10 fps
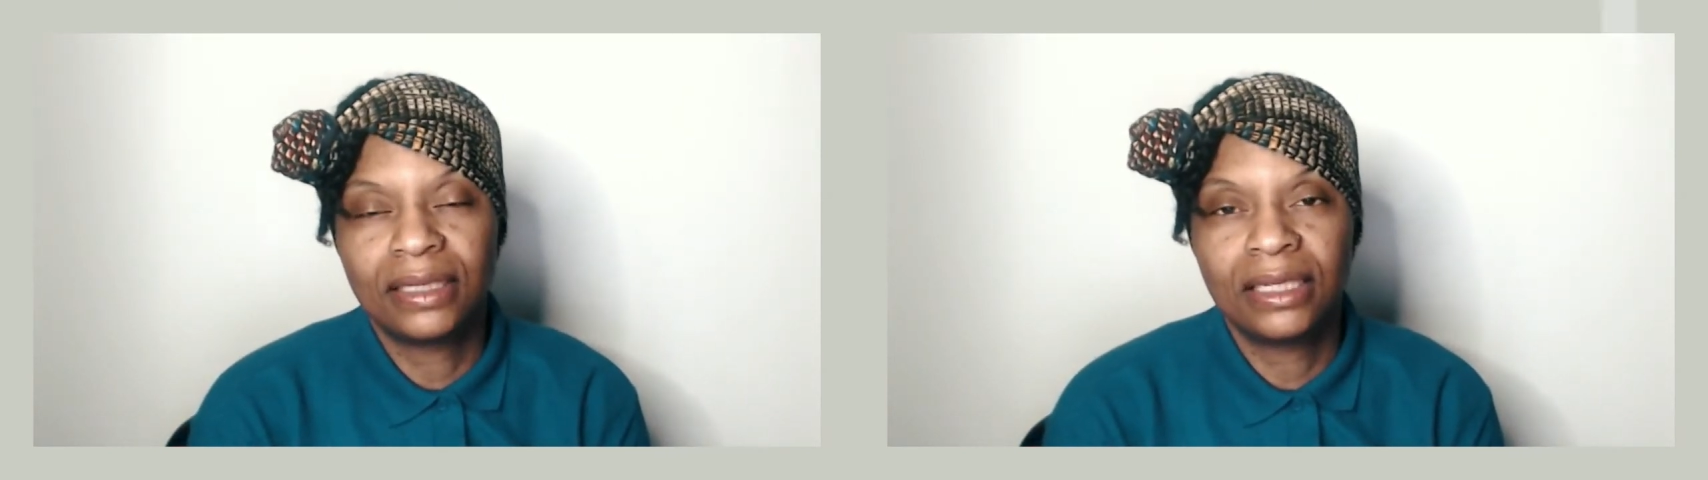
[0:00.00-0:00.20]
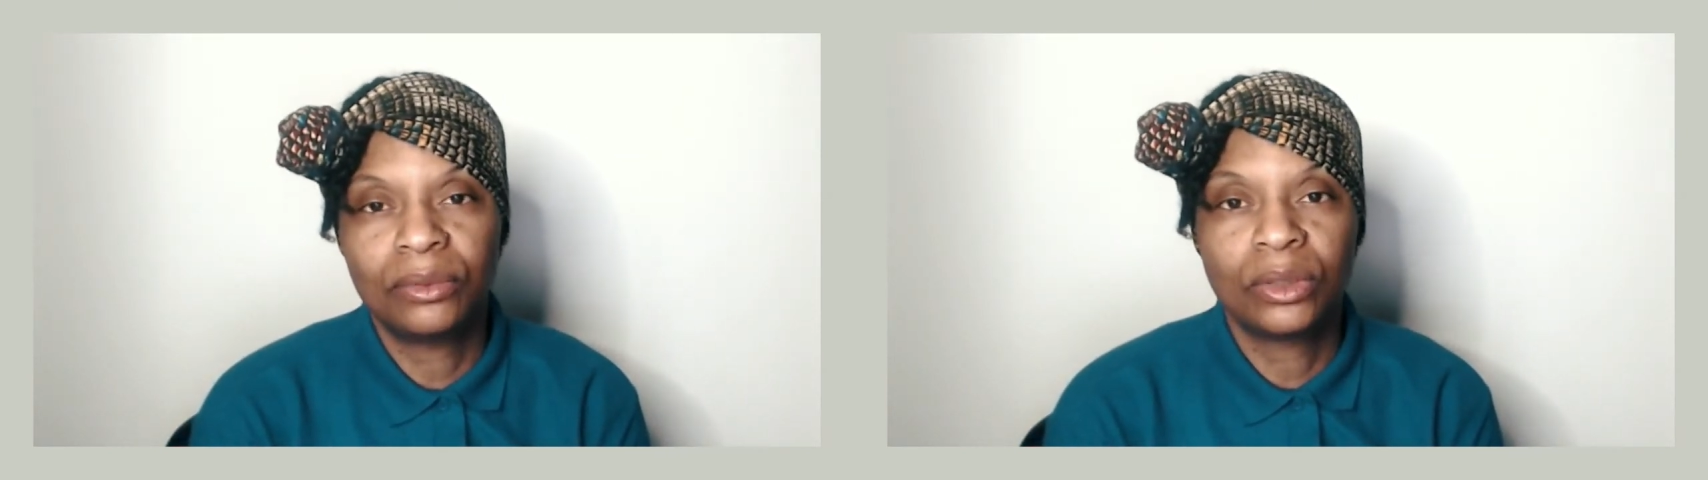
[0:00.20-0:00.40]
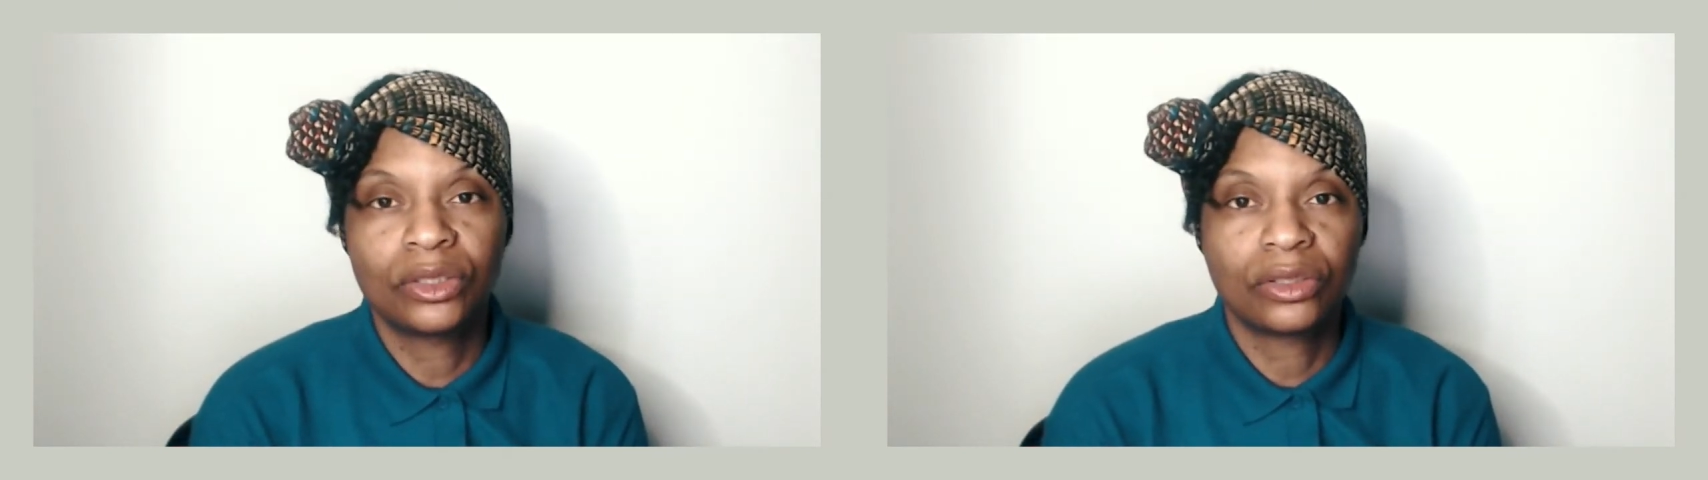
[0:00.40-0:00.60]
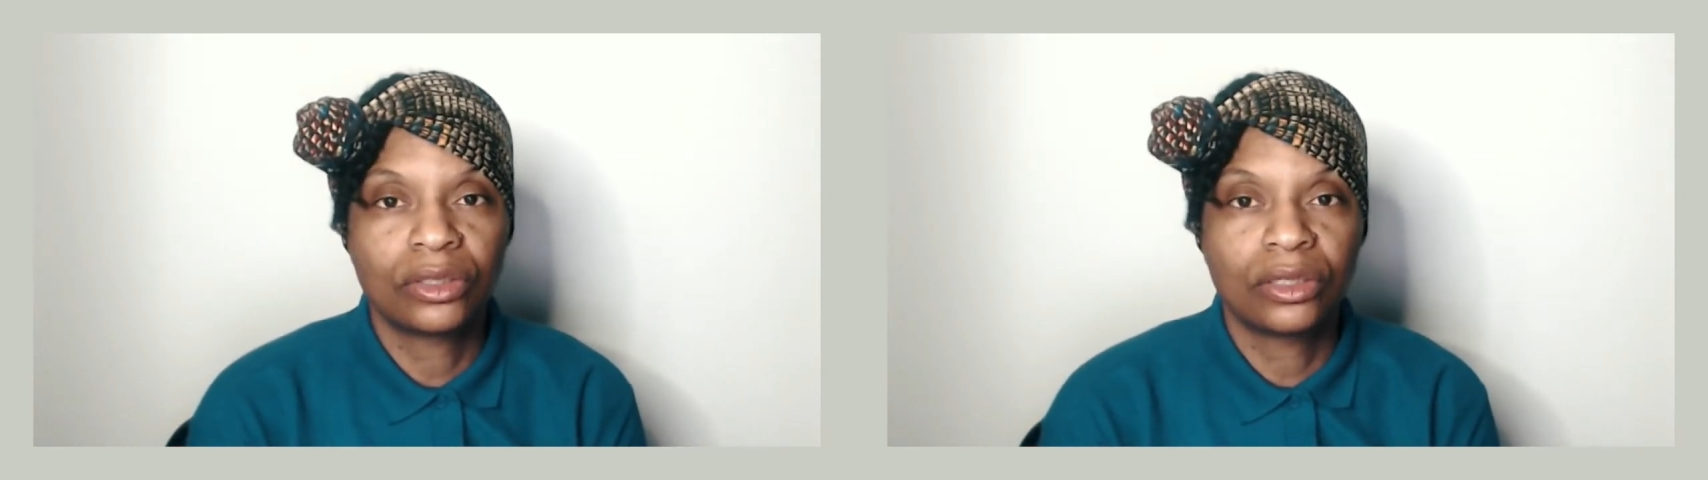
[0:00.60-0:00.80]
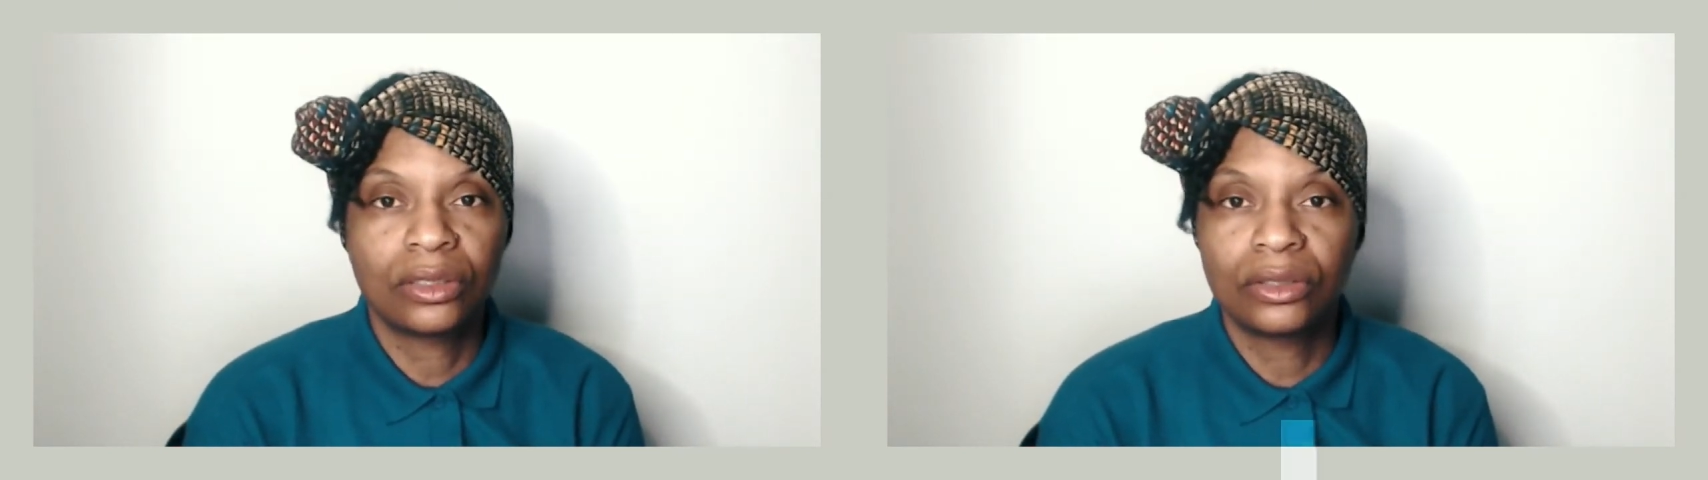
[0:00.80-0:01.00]
it was
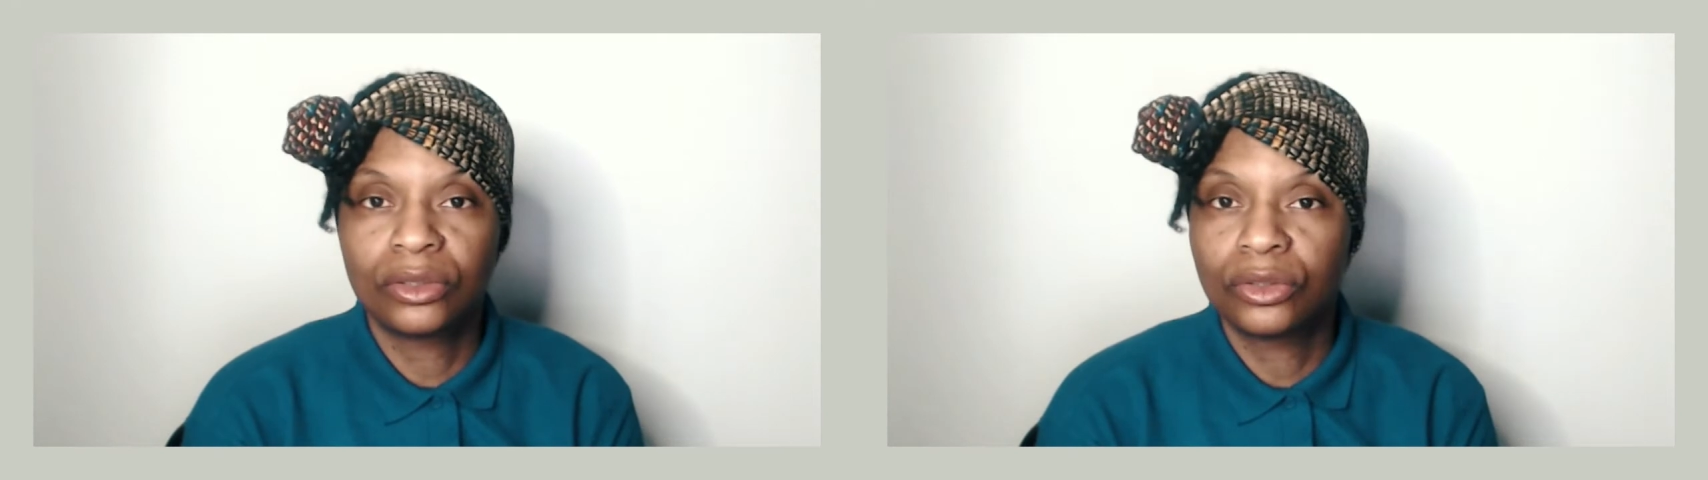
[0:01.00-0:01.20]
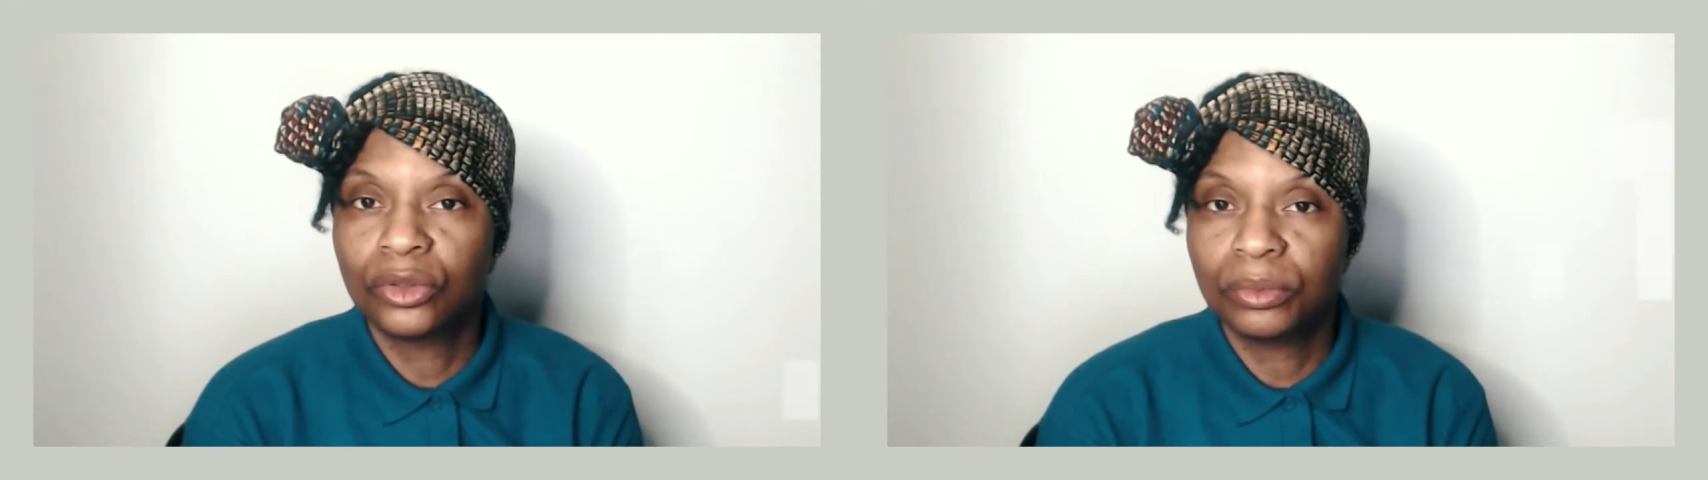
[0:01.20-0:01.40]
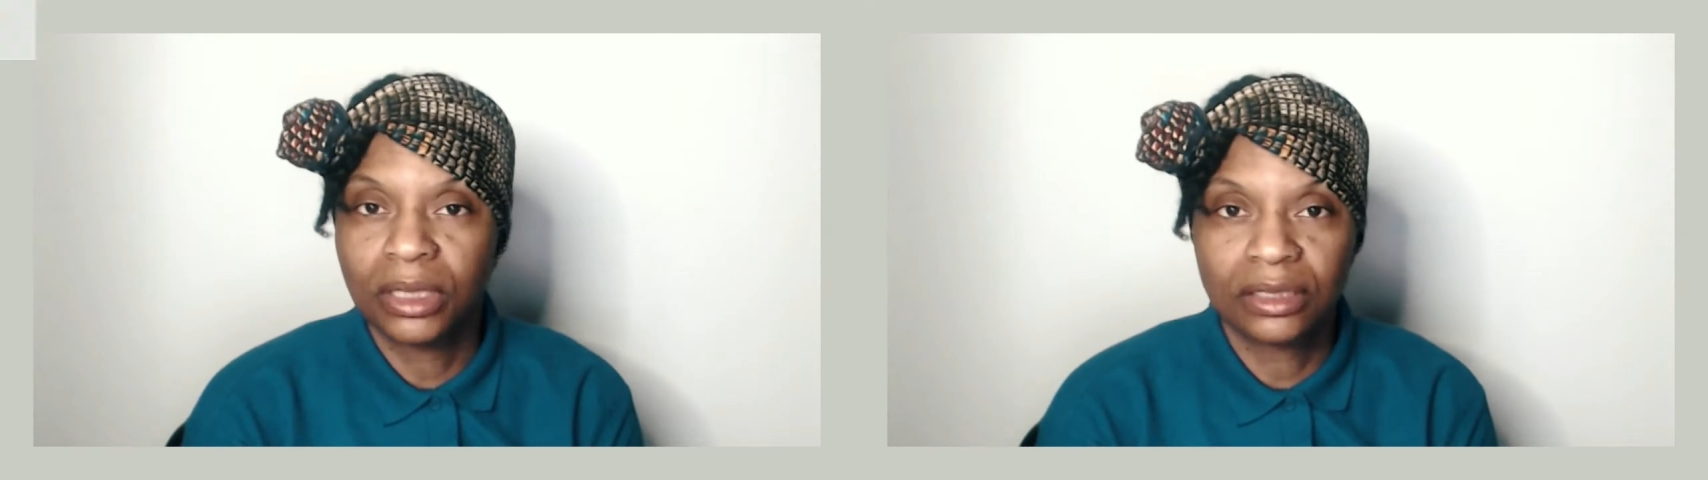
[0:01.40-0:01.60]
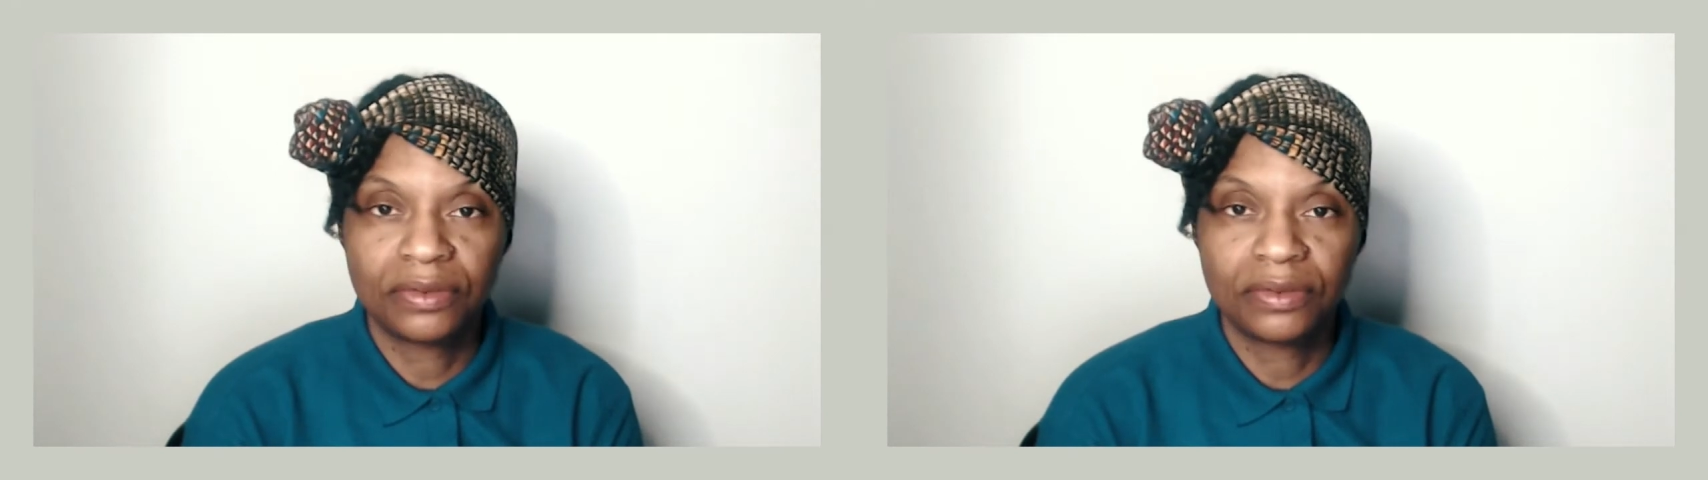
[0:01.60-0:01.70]
too much